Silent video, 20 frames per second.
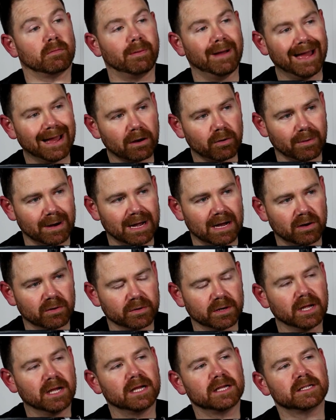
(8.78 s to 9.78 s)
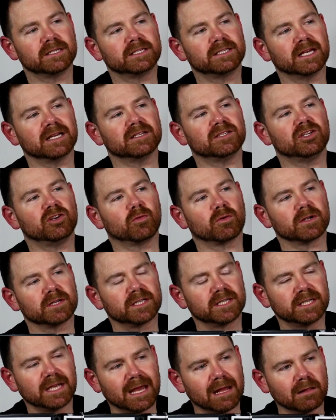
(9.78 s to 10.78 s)
Your background says you were a
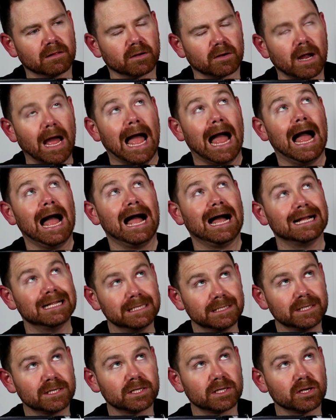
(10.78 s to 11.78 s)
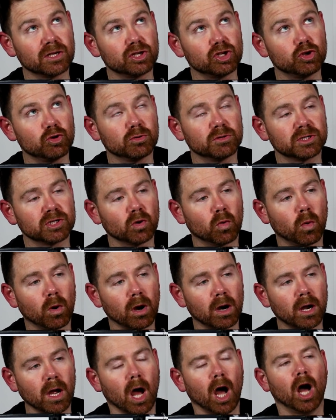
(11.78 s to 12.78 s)
sailor, hence, you used to
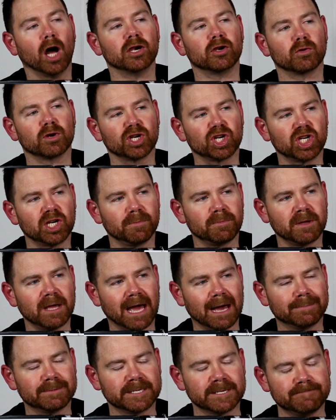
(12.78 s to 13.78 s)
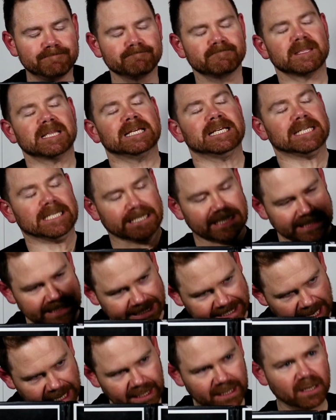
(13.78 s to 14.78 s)
work under a ship captain. He's
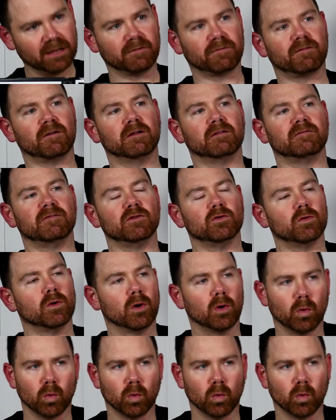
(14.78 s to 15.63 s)
standing in front of you